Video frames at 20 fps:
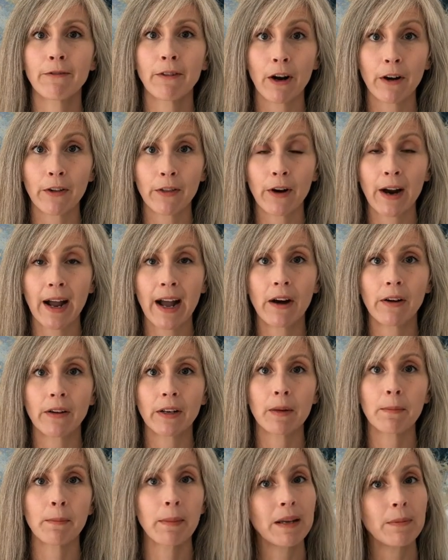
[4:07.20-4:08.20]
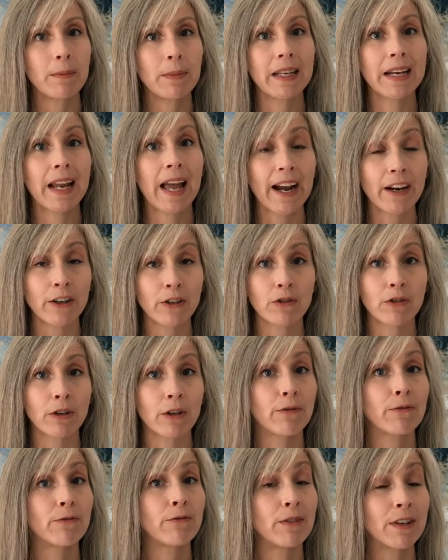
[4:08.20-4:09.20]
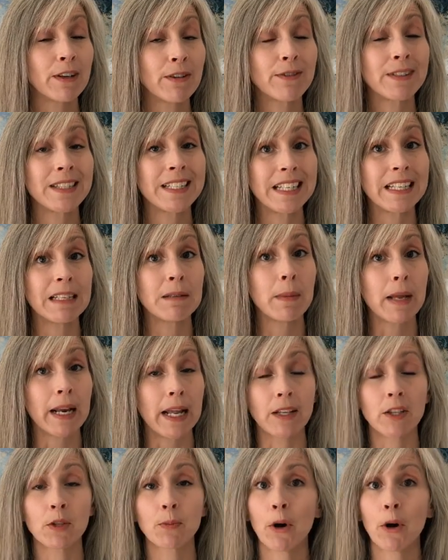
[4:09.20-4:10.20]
farther out. It might be an extra 15 minutes.